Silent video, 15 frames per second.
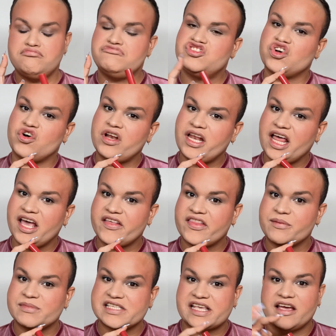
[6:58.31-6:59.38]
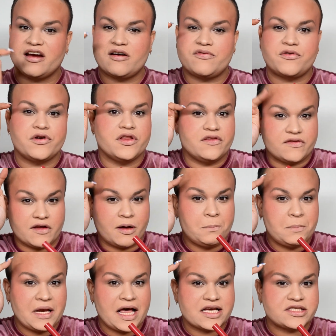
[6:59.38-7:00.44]
don't like the mascara for the
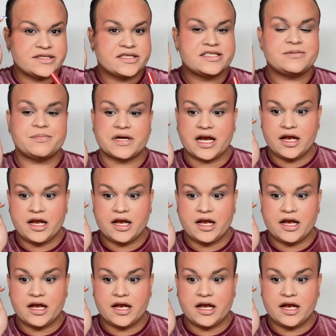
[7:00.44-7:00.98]
top lashes, but I